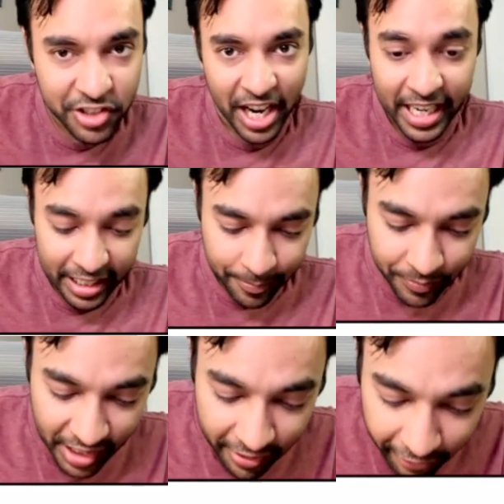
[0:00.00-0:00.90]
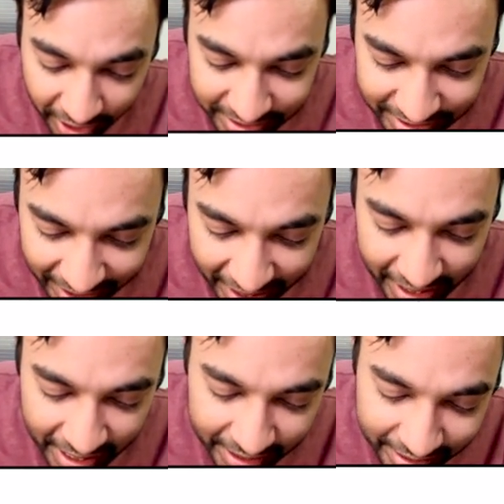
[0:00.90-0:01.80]
child, once
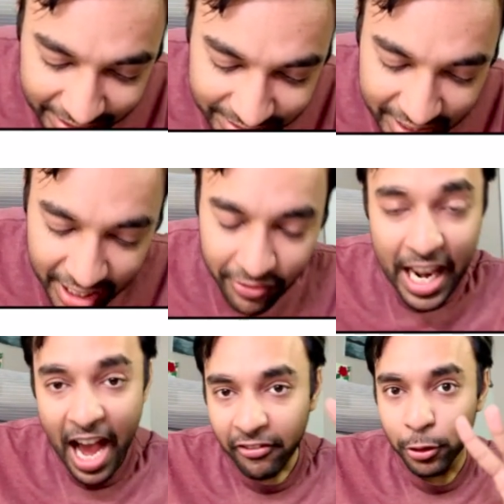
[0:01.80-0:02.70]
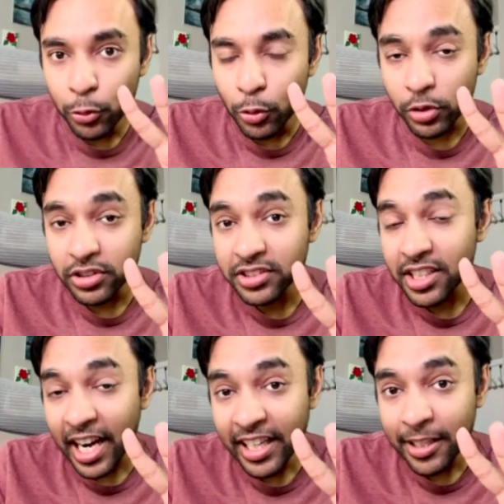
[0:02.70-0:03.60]
again, this tree will have two nodes,
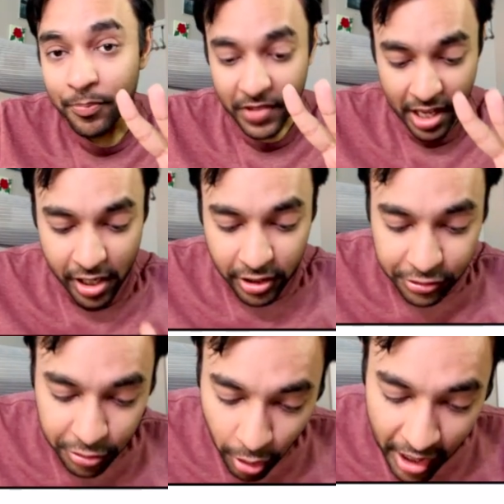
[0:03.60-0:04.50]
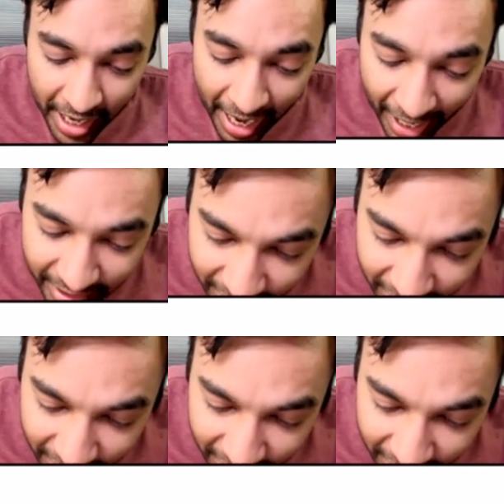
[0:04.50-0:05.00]
right? So add